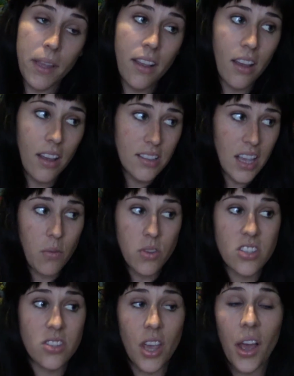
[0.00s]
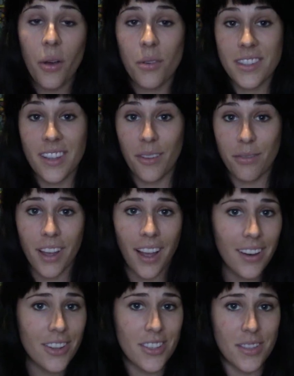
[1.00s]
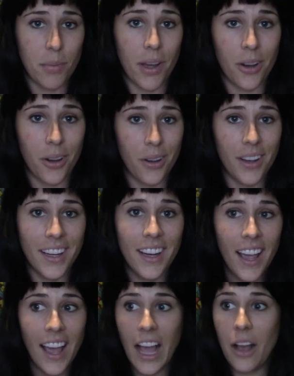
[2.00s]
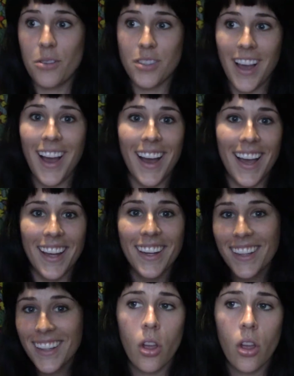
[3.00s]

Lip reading: because I was so self-conscious about going outside.